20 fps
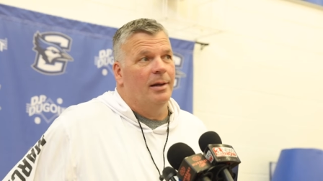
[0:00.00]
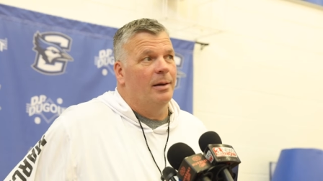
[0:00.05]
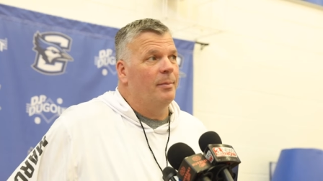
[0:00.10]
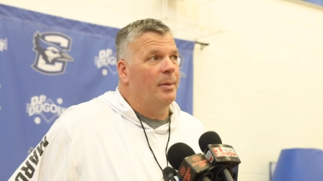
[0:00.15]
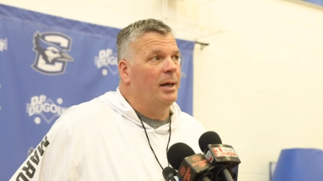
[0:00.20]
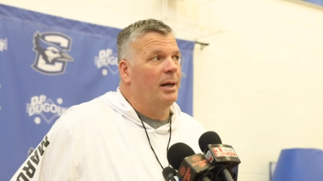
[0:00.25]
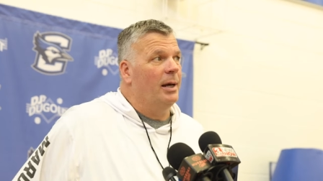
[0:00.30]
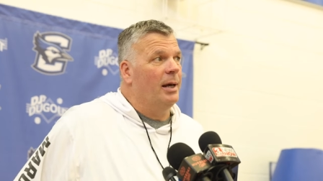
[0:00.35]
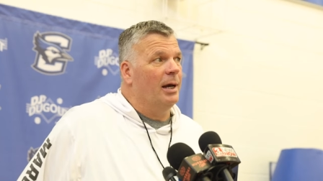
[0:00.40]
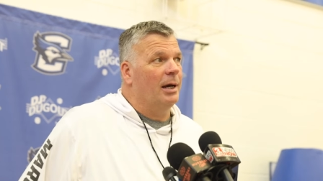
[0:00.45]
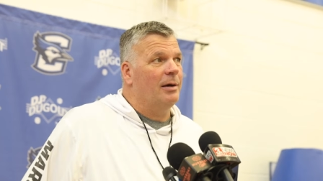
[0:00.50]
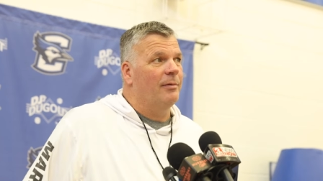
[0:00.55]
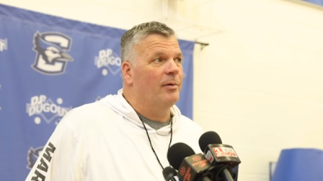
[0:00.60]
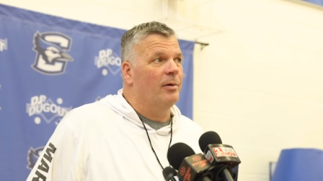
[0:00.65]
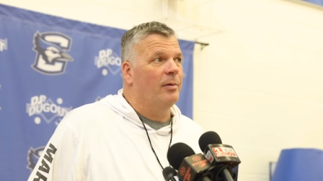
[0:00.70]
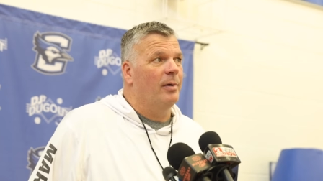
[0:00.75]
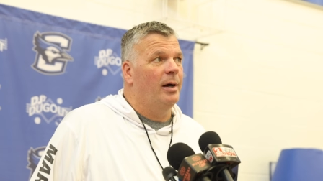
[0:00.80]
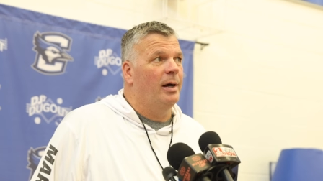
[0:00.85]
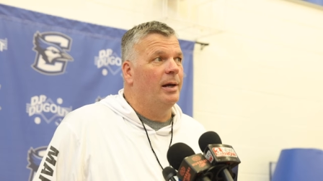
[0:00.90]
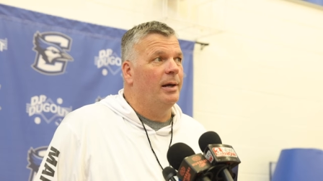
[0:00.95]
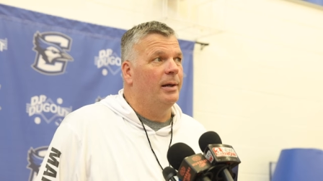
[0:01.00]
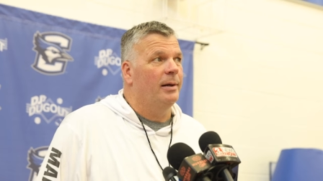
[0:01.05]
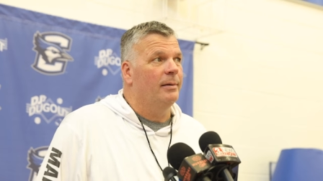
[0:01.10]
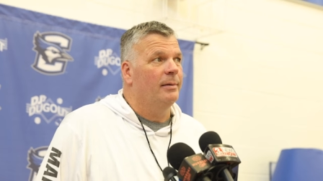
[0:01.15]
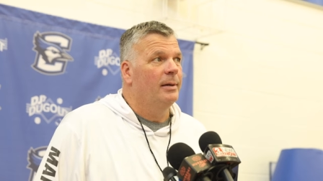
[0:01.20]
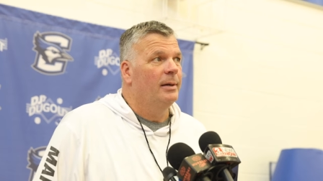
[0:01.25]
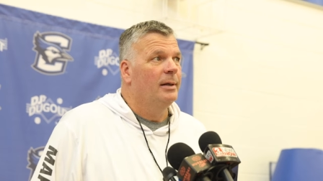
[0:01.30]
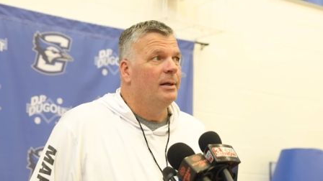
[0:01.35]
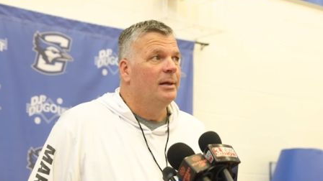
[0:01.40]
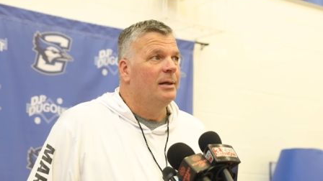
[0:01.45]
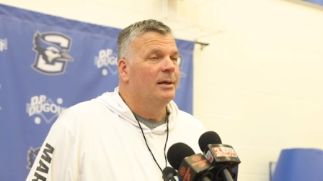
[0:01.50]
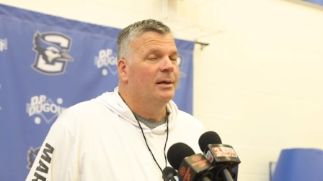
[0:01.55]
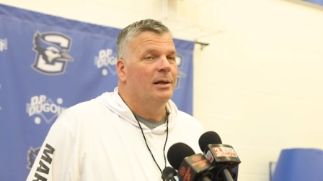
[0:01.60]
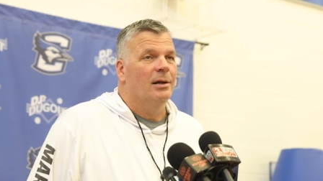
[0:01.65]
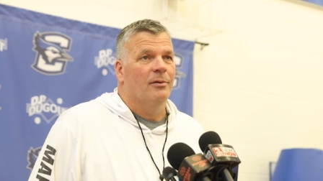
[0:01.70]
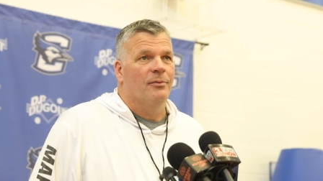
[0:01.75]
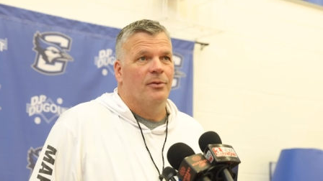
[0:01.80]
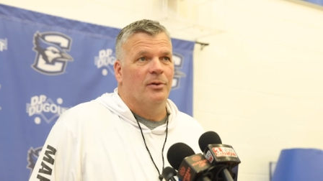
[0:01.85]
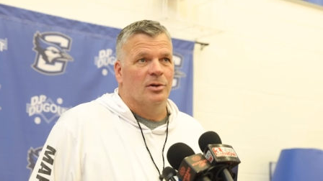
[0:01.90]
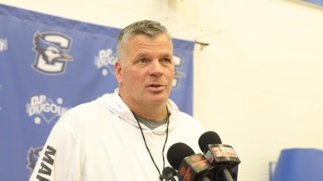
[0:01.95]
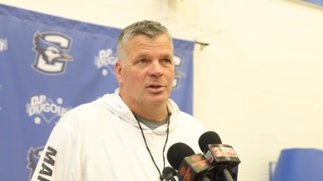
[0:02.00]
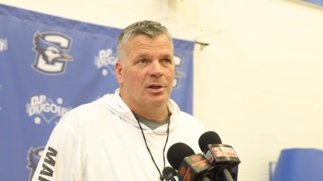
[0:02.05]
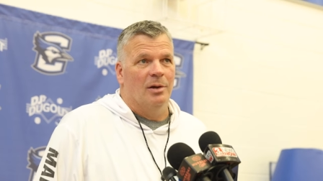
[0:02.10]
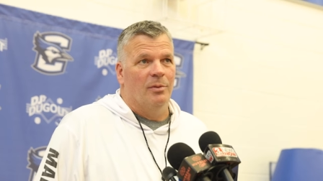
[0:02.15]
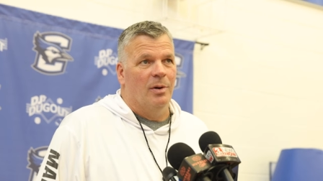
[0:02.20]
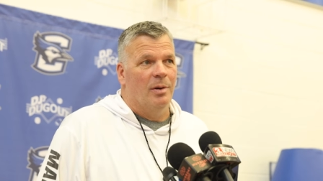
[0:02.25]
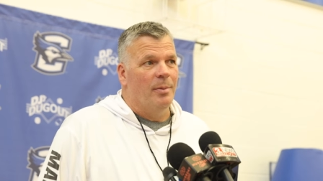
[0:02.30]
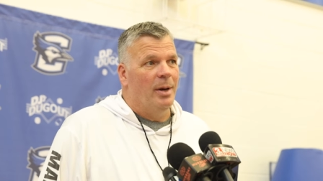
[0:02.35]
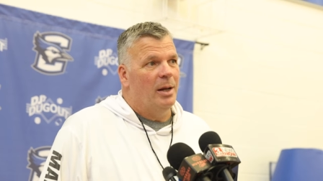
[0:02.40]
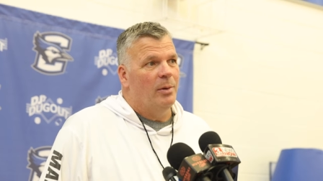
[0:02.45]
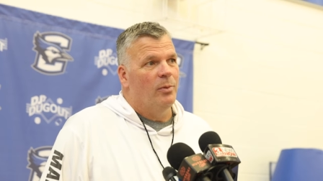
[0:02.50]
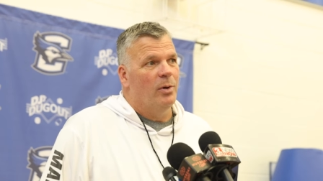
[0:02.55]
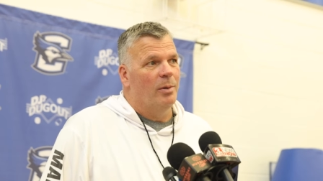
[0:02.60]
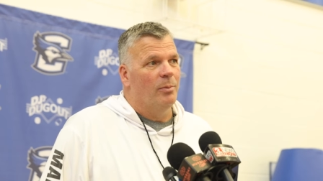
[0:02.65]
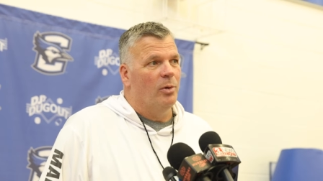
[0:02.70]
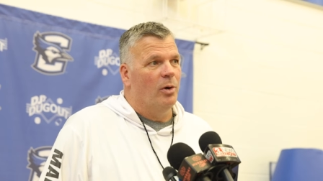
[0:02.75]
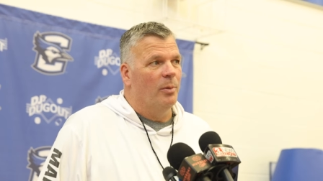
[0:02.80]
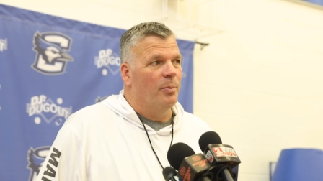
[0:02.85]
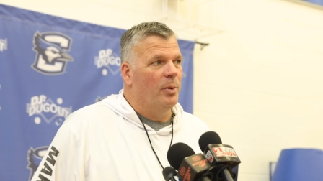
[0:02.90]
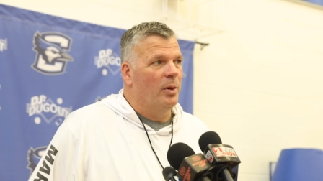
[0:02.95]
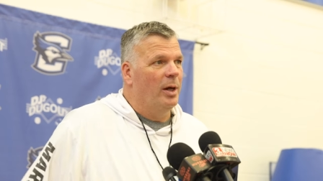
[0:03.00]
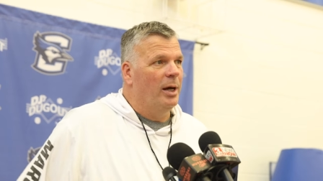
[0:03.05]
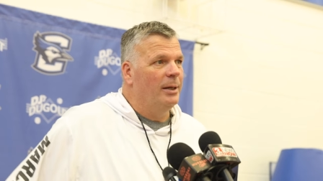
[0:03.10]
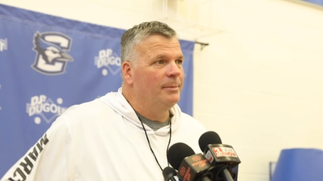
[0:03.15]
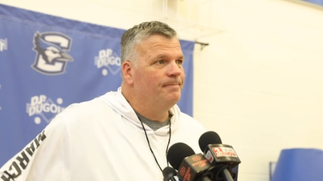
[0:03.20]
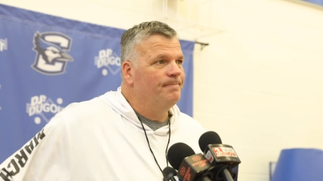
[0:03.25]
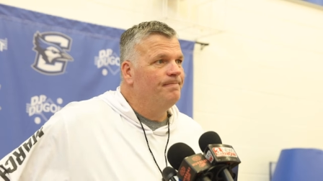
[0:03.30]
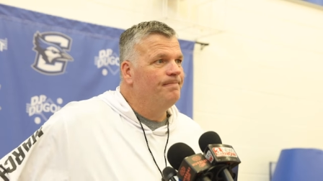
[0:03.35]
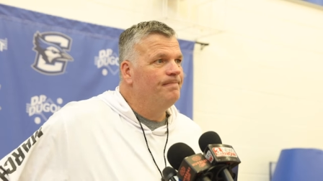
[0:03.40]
They made a heck of a run, and fortunately, we made one more play.